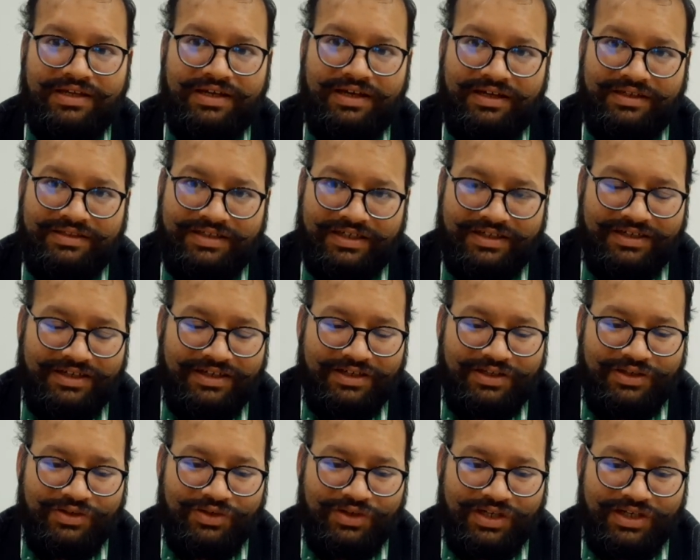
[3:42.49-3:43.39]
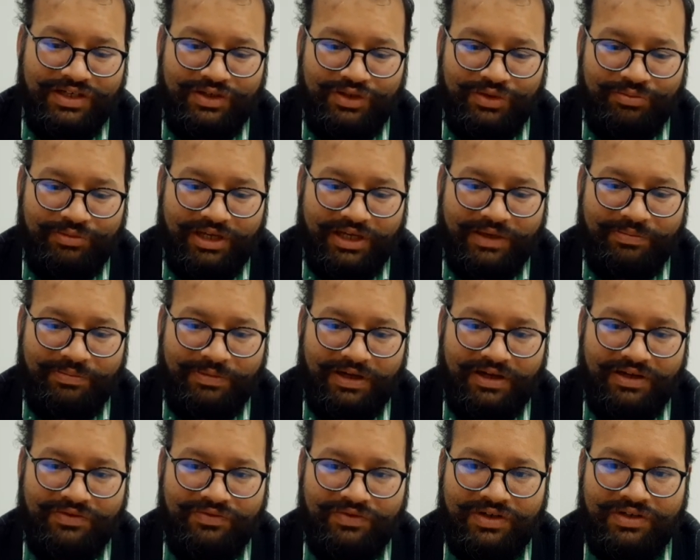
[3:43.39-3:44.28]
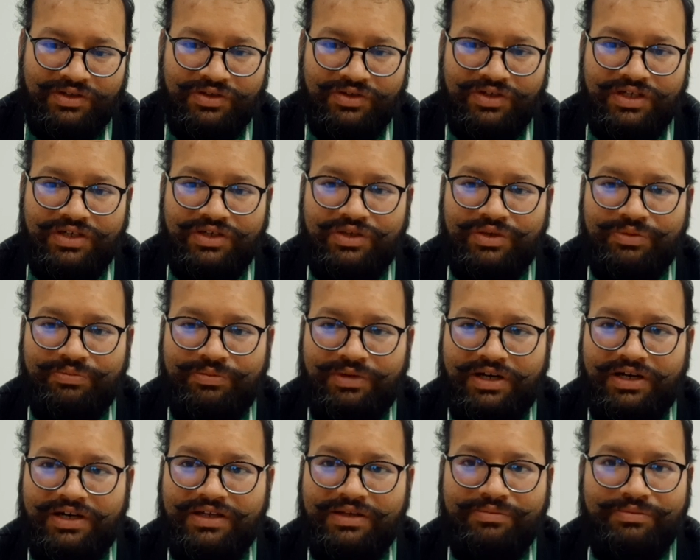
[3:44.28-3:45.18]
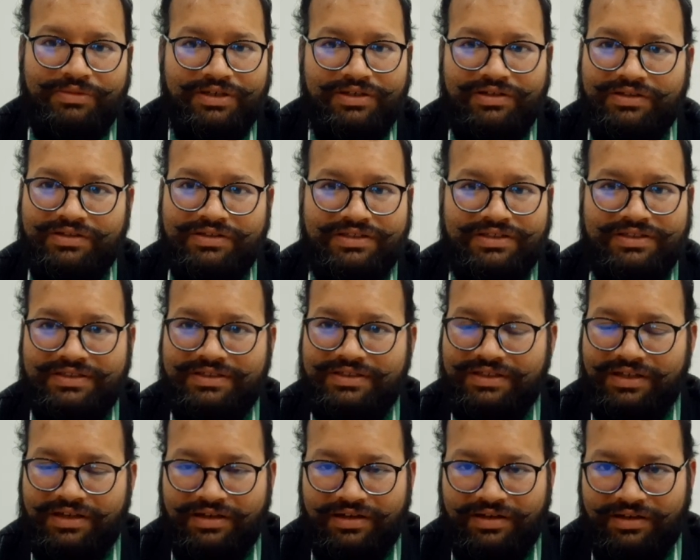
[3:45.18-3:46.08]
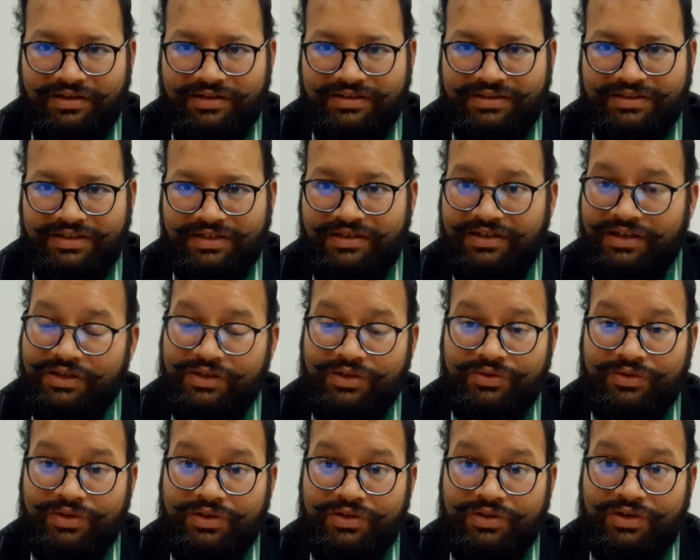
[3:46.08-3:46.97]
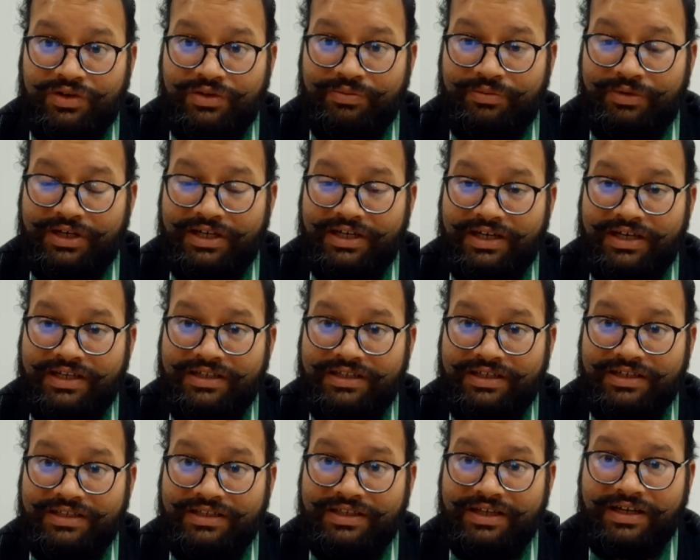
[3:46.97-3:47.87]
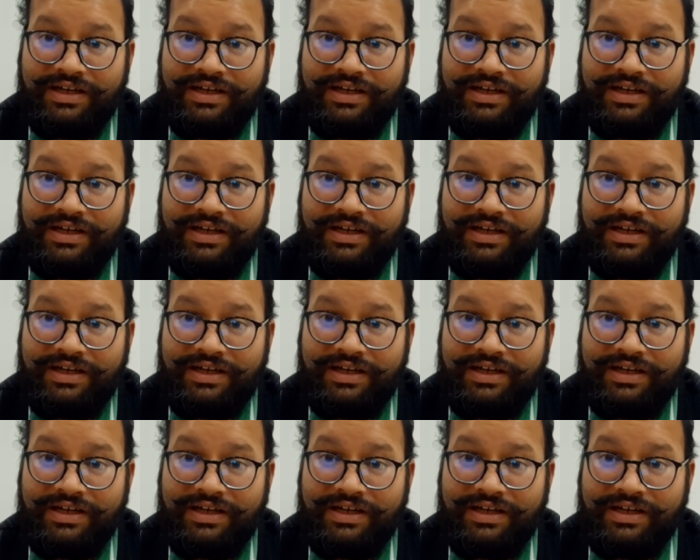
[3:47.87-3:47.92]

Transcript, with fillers: Saturday you need to make plan what you need to buy, because Sunday you will not buy anything.